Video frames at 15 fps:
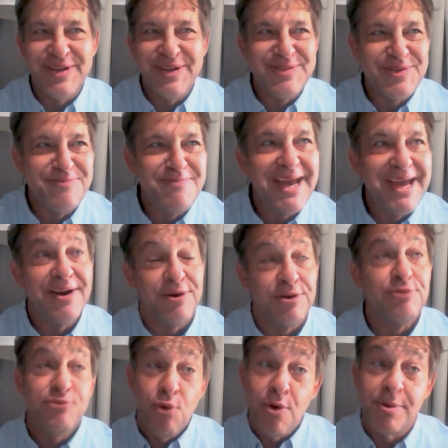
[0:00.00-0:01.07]
the, the mayor,
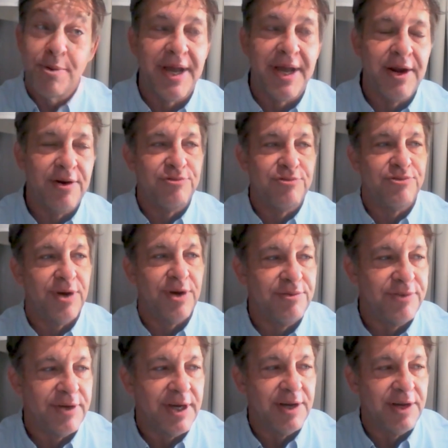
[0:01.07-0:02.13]
the former mayor
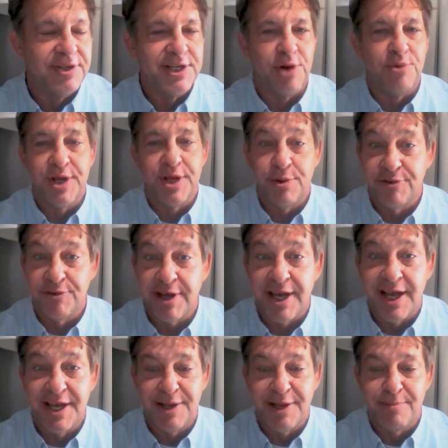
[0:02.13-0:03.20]
of, of uh, Del Rio is a
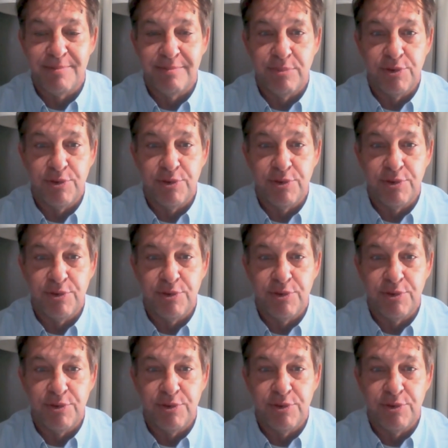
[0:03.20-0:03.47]
guy named